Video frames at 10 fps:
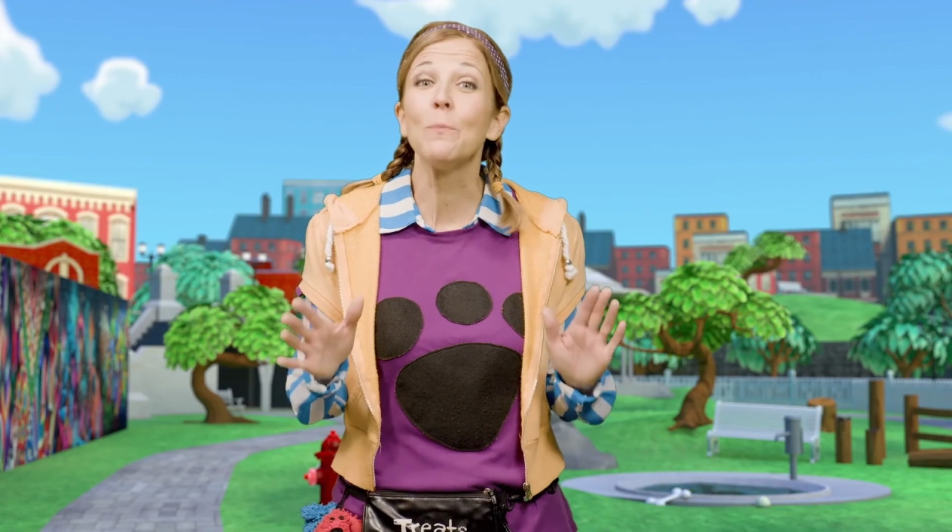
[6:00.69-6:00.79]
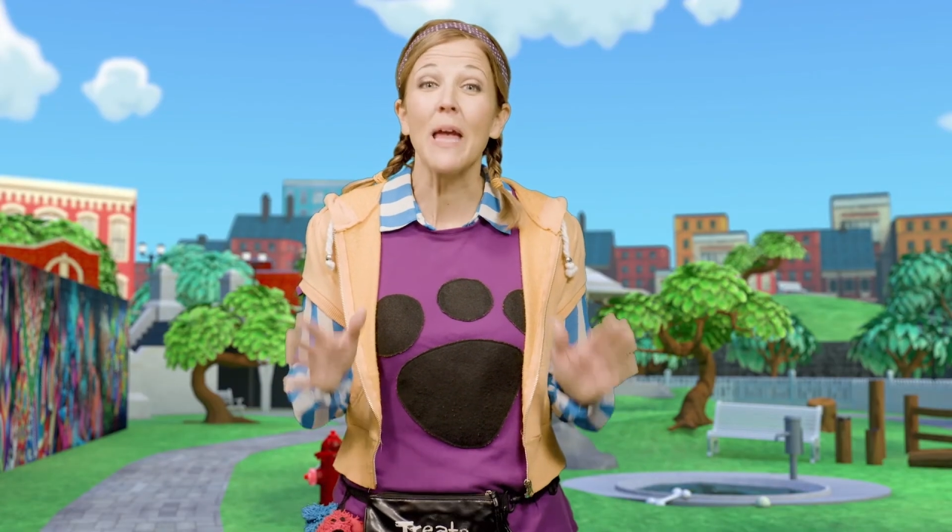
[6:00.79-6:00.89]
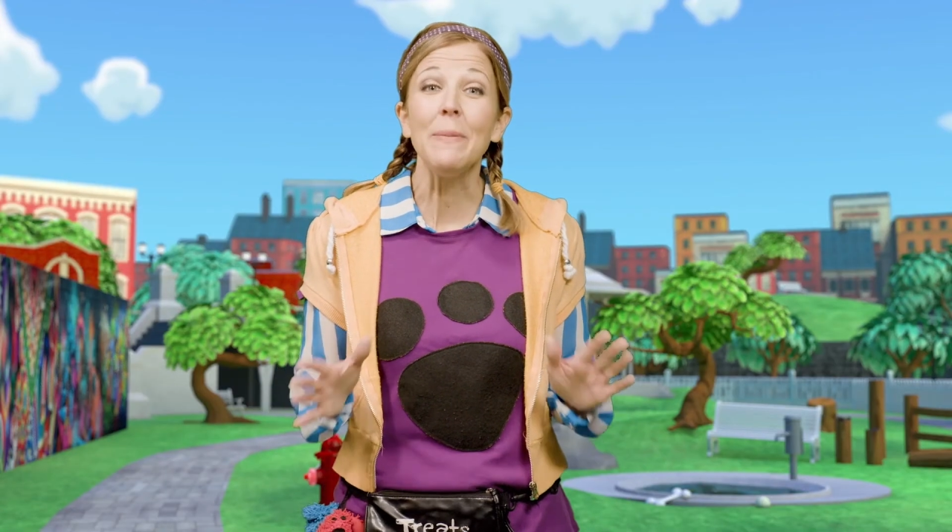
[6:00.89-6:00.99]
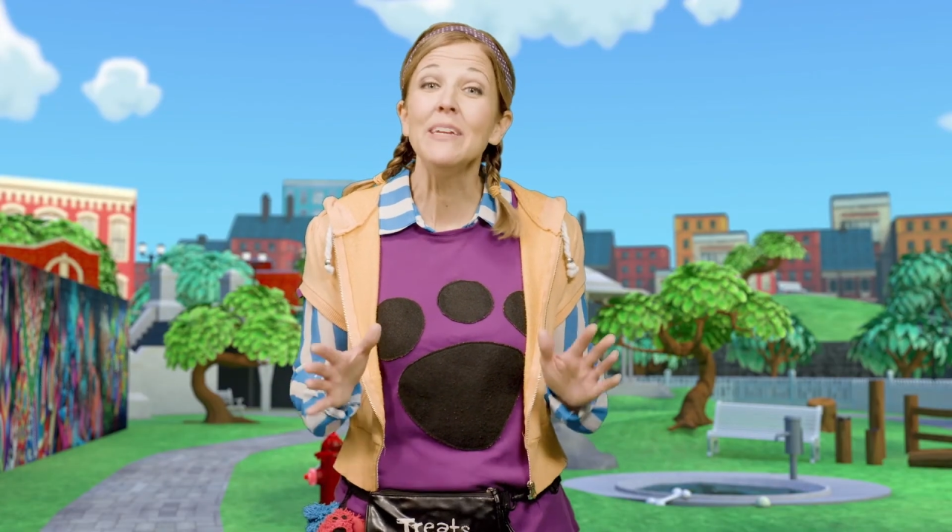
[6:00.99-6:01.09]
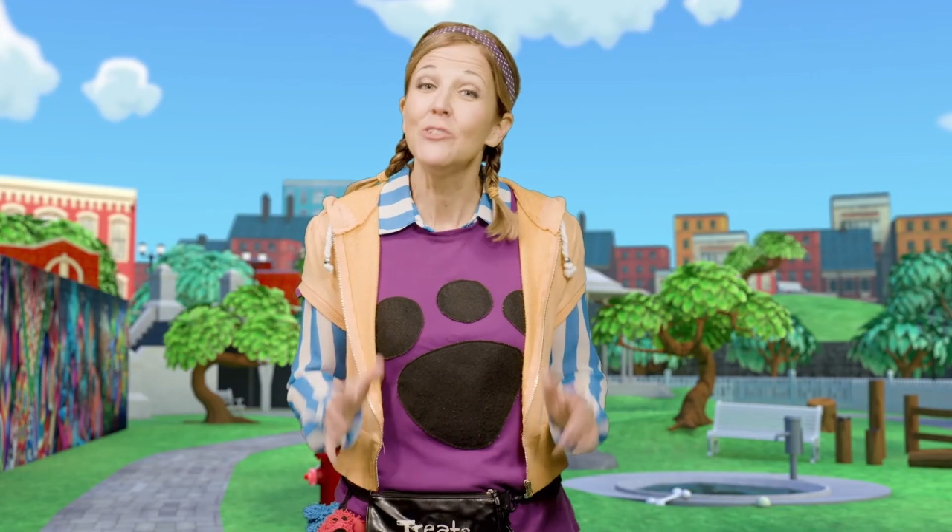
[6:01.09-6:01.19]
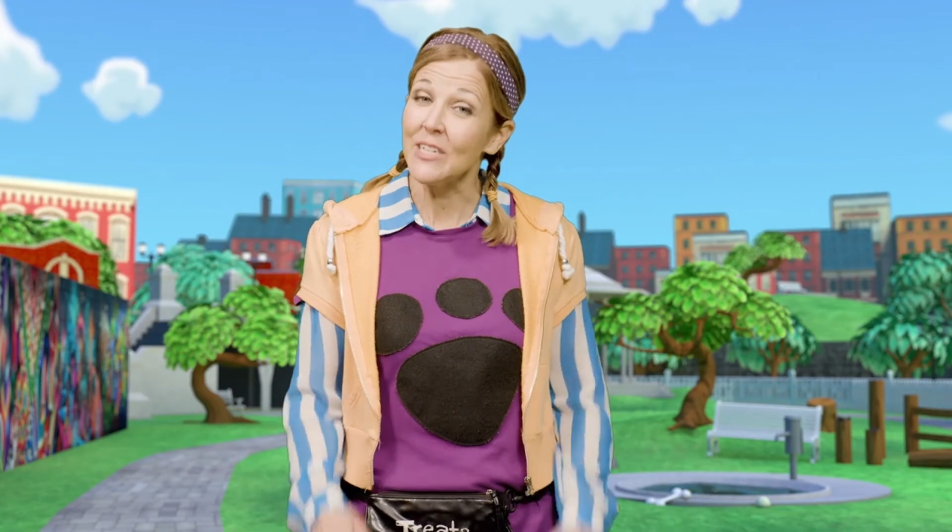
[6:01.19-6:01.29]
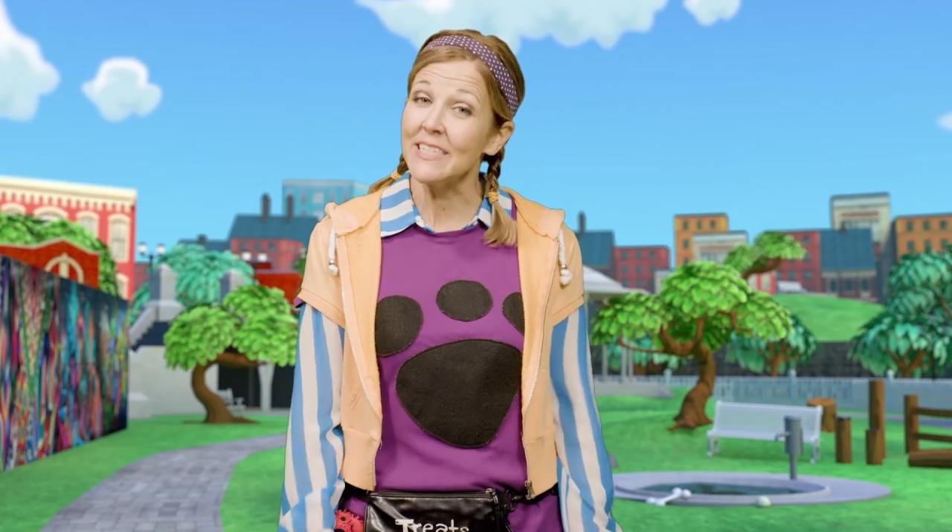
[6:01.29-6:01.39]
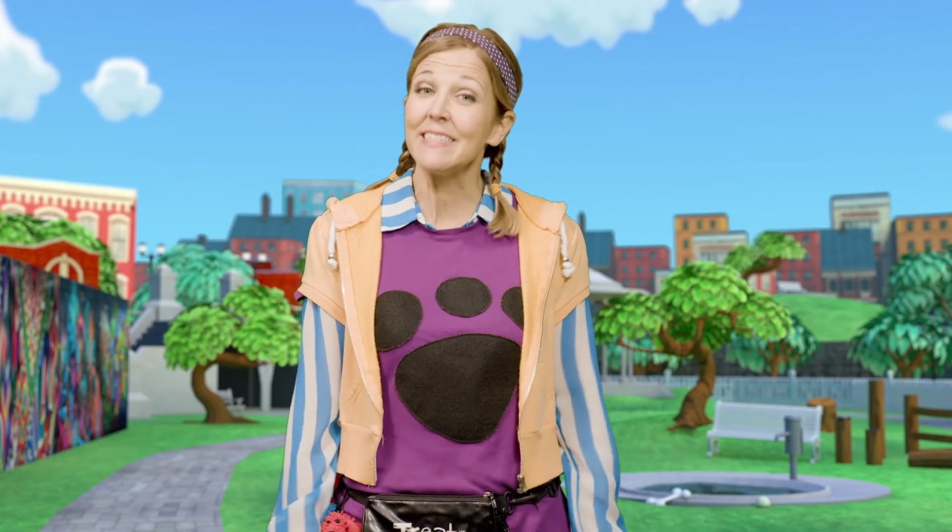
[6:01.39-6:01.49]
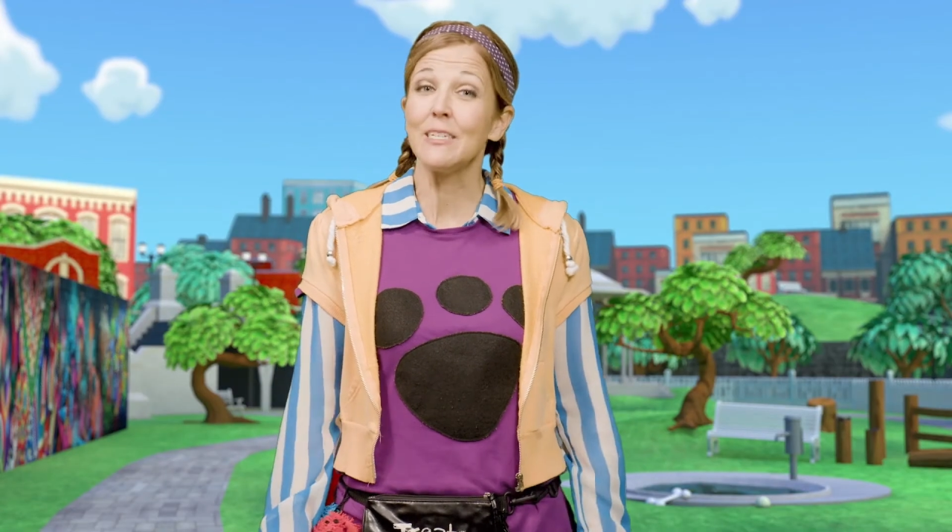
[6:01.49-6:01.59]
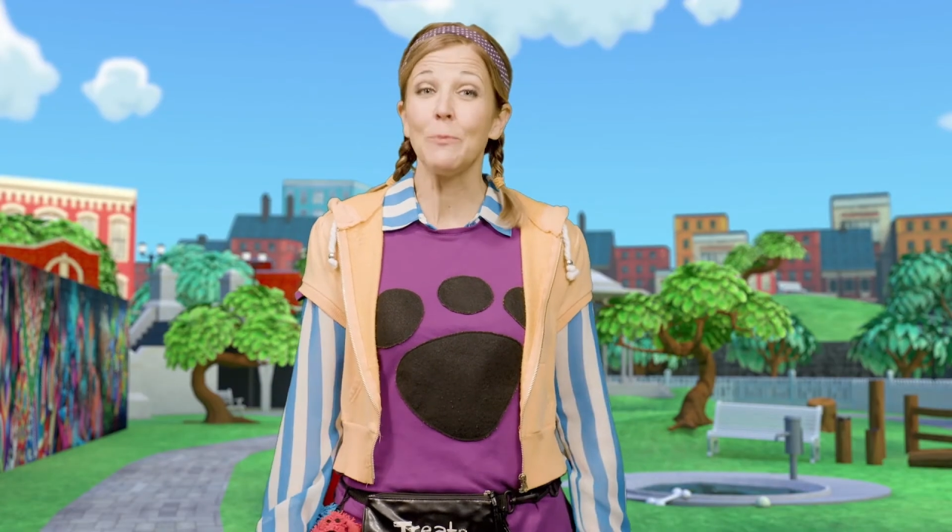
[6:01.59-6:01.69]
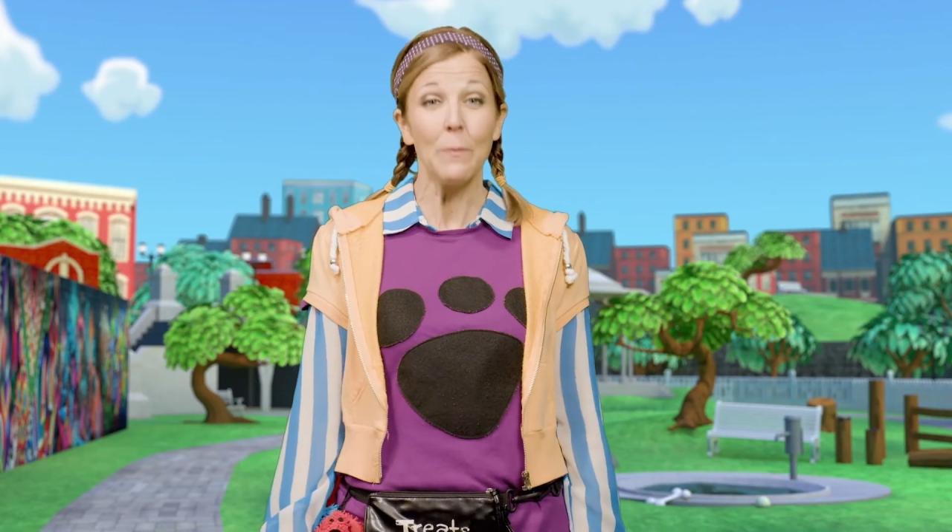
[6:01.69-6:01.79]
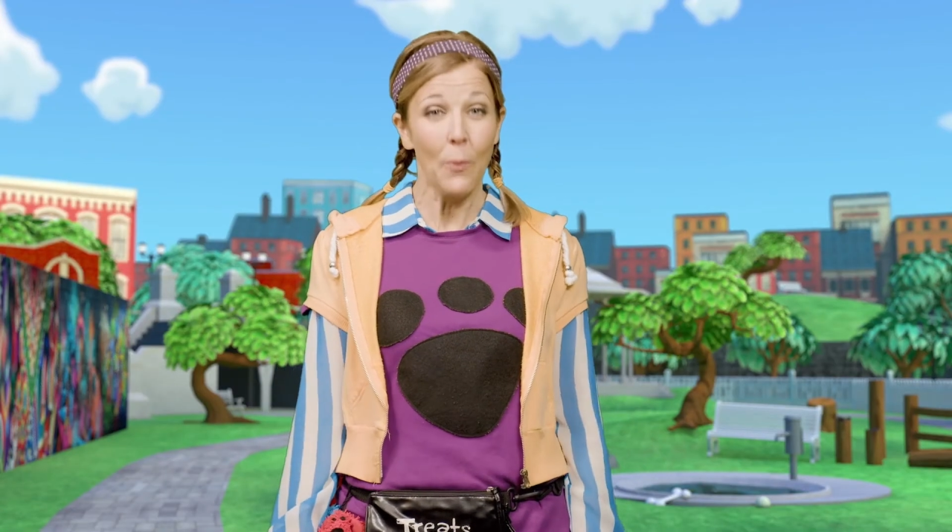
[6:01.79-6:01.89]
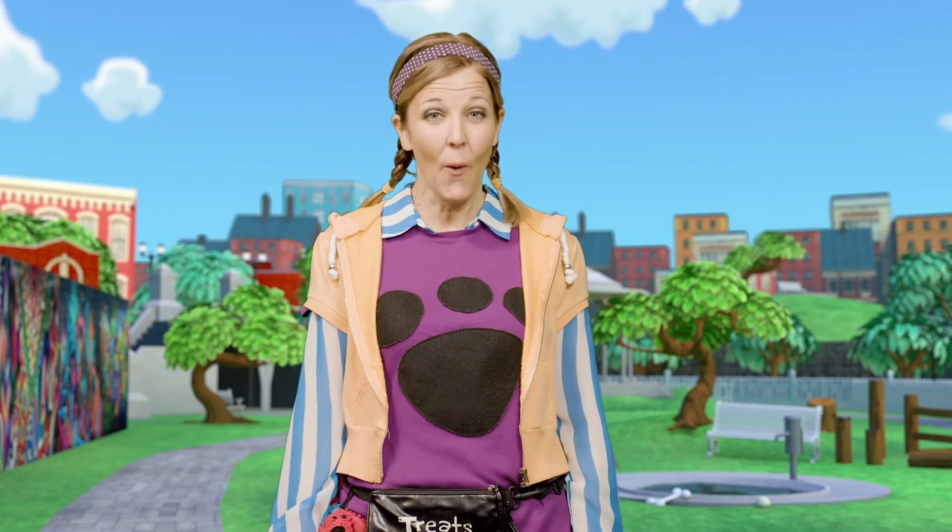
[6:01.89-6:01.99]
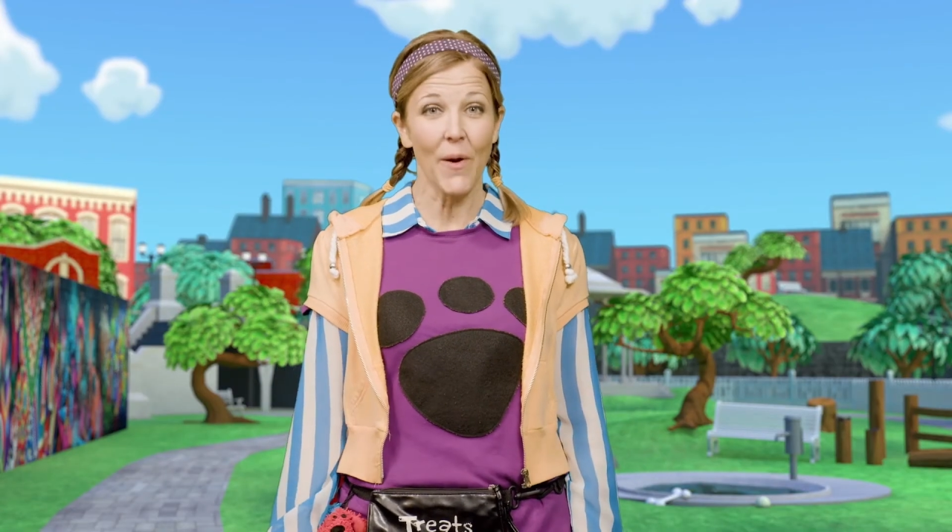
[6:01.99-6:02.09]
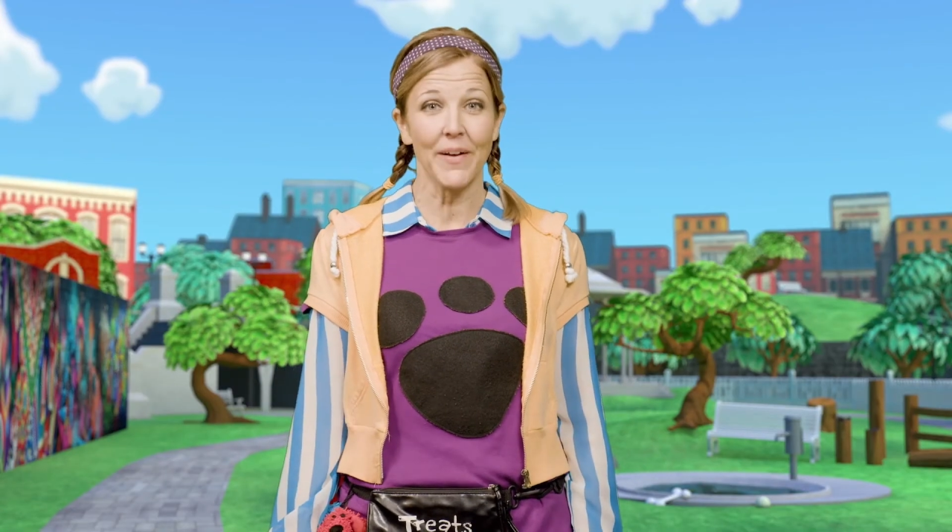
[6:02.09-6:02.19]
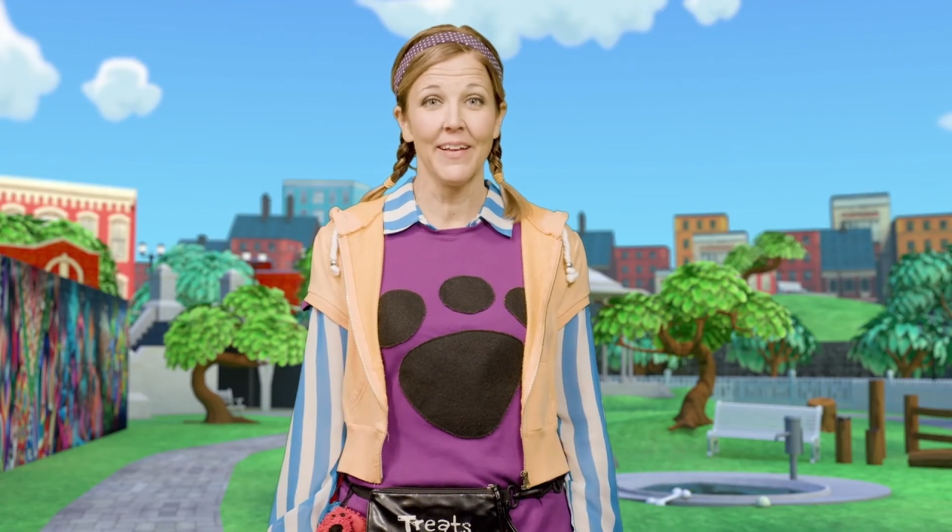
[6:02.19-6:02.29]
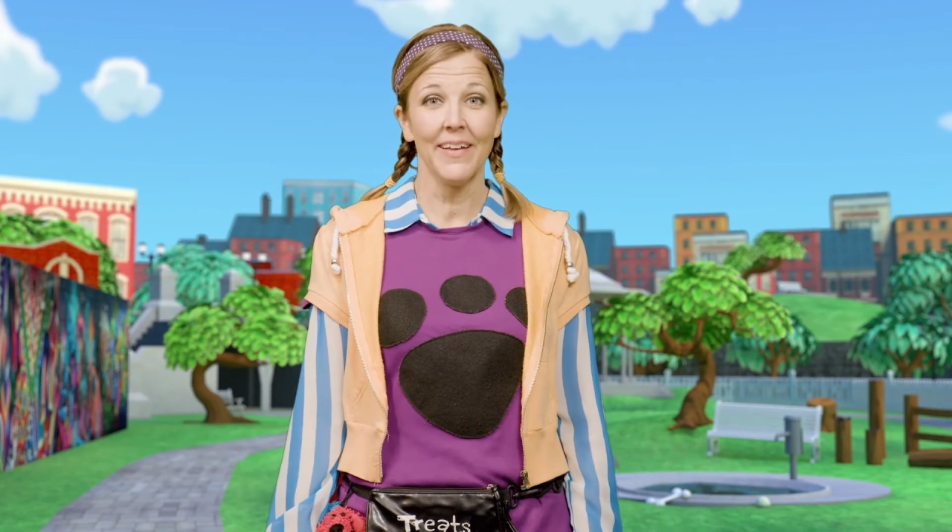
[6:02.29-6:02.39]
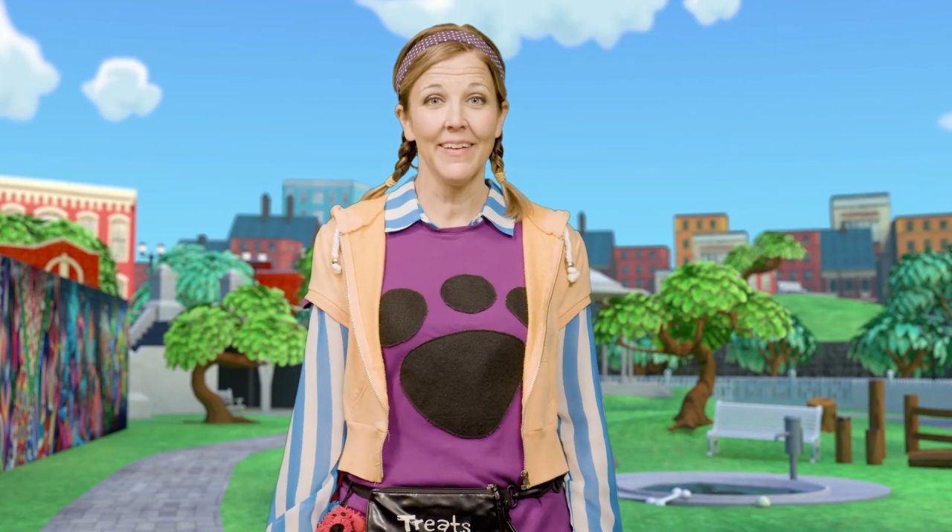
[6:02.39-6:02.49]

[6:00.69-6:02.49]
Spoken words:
baby Jesus to be born.